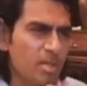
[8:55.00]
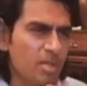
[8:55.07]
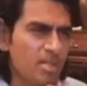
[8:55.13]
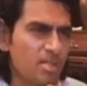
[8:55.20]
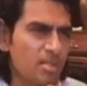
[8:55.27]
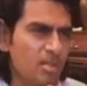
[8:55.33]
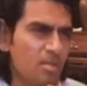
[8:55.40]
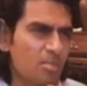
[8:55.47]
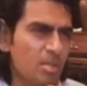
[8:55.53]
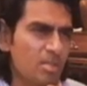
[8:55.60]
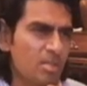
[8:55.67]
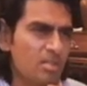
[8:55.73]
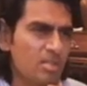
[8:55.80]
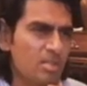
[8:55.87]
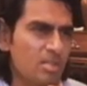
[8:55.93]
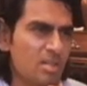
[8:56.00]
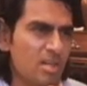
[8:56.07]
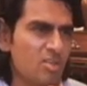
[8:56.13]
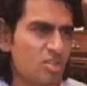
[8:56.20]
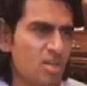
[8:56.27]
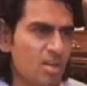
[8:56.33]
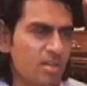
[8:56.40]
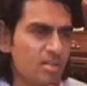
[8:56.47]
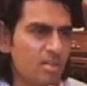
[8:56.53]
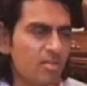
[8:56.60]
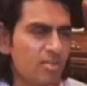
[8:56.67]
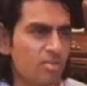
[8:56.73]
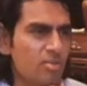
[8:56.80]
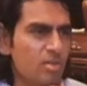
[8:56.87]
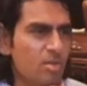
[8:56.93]
PSA? I mean, it's, it's uncharted
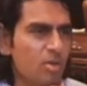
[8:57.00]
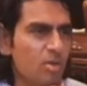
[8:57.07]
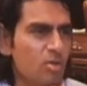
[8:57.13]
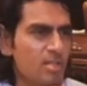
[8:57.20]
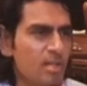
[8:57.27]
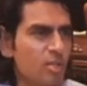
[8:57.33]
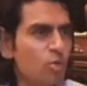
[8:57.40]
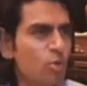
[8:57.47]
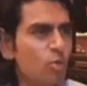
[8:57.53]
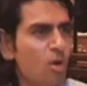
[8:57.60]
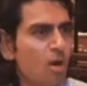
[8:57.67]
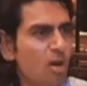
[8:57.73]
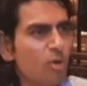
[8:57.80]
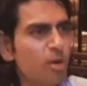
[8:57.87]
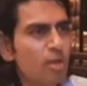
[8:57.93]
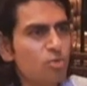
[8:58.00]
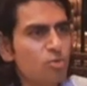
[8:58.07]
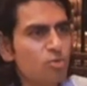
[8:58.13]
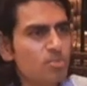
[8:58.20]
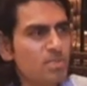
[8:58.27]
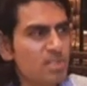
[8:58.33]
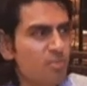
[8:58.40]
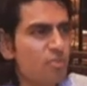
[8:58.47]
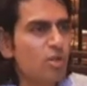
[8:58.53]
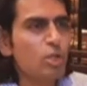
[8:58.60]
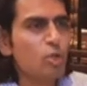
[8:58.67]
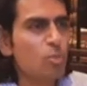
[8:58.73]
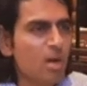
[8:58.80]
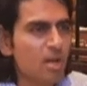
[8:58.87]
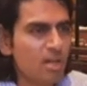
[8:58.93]
territory because I know you are going into several
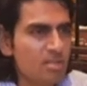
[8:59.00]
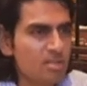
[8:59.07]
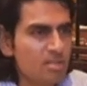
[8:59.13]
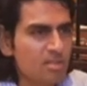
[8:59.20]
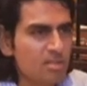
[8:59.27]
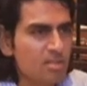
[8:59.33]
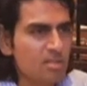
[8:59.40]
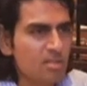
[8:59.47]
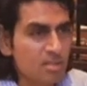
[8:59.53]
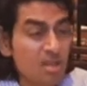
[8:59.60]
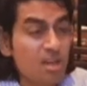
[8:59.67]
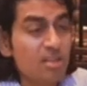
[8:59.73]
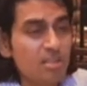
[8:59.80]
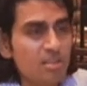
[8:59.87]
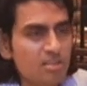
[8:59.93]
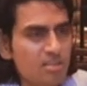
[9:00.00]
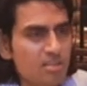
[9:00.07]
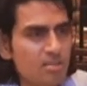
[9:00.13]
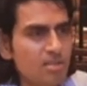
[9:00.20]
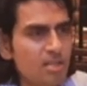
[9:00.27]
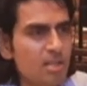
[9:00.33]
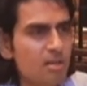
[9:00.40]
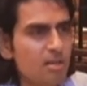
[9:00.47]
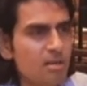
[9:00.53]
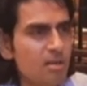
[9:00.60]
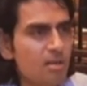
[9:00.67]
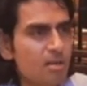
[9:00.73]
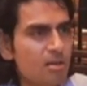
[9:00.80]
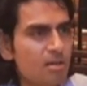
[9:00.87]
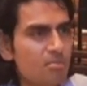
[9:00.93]
new markets this year, starting this year.
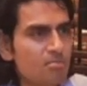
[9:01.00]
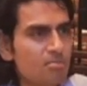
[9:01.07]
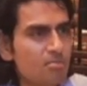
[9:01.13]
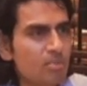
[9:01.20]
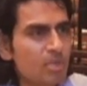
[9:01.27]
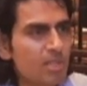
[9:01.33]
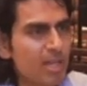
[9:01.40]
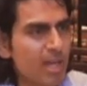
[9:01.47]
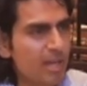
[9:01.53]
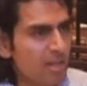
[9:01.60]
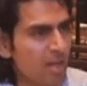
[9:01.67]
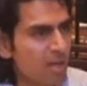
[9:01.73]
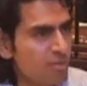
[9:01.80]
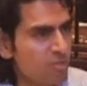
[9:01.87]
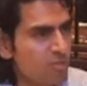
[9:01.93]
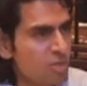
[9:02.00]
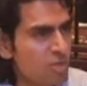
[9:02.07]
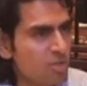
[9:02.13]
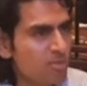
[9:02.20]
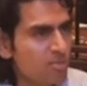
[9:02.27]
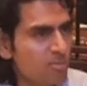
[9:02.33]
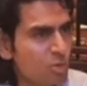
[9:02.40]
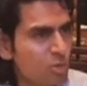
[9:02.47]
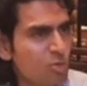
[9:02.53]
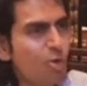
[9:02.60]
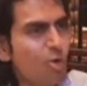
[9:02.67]
Um, but that kind of vision, which you're